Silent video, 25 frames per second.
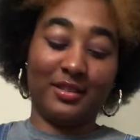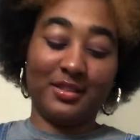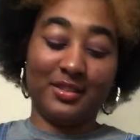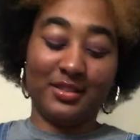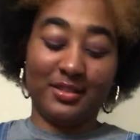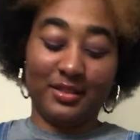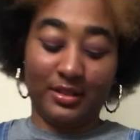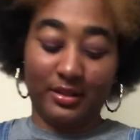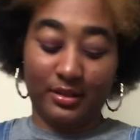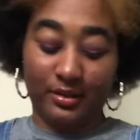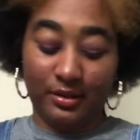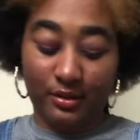see,
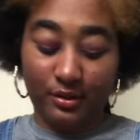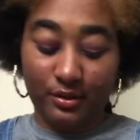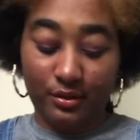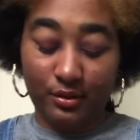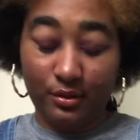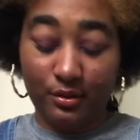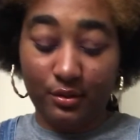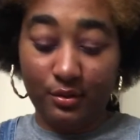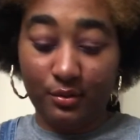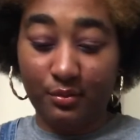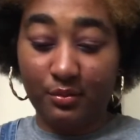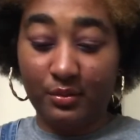
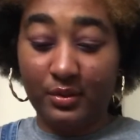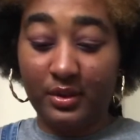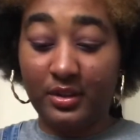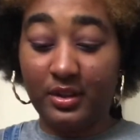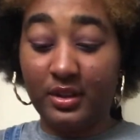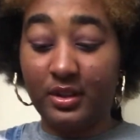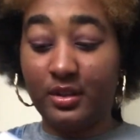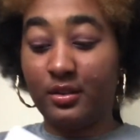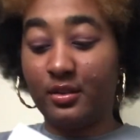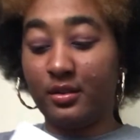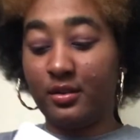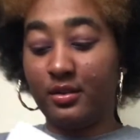and
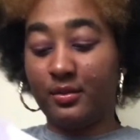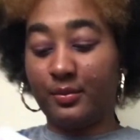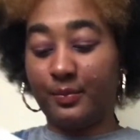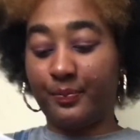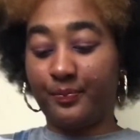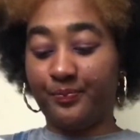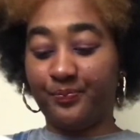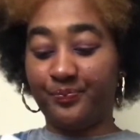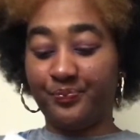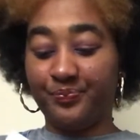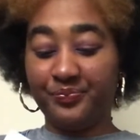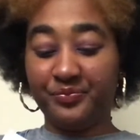then
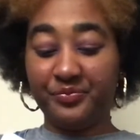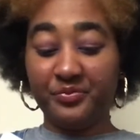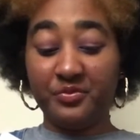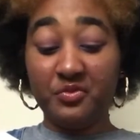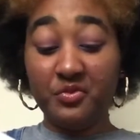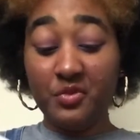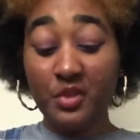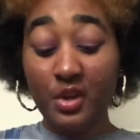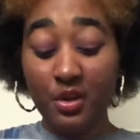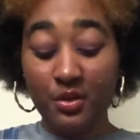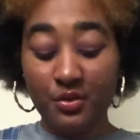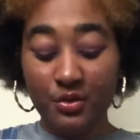
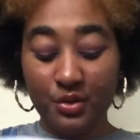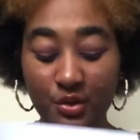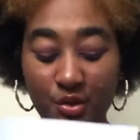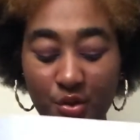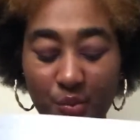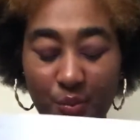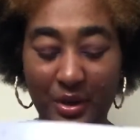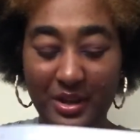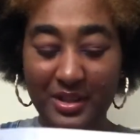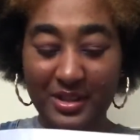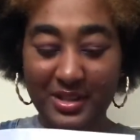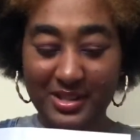no,
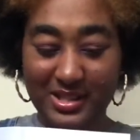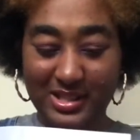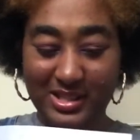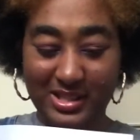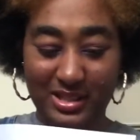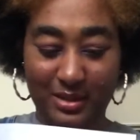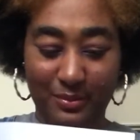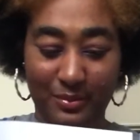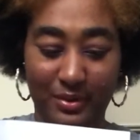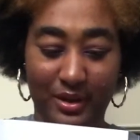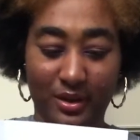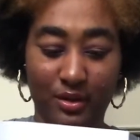this isn't the
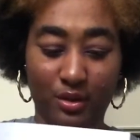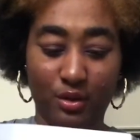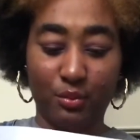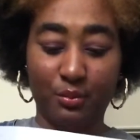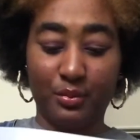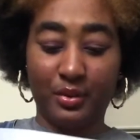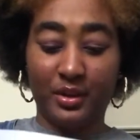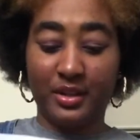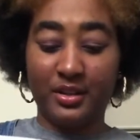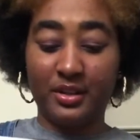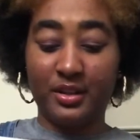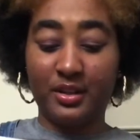photo, but
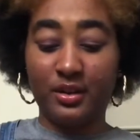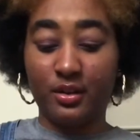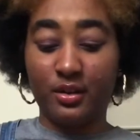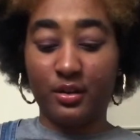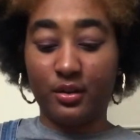I did